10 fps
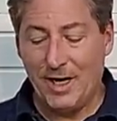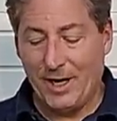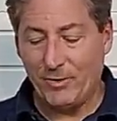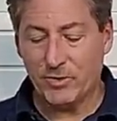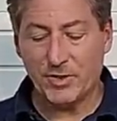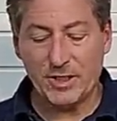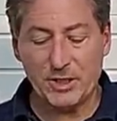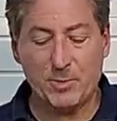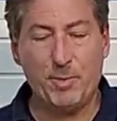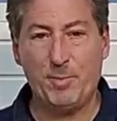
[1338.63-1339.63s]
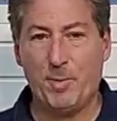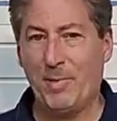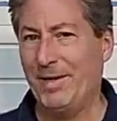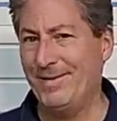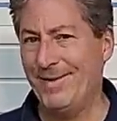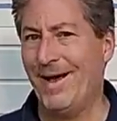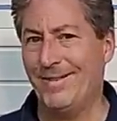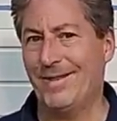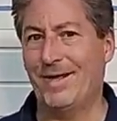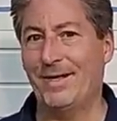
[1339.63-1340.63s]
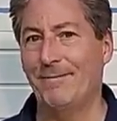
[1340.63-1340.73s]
I also think some people might not like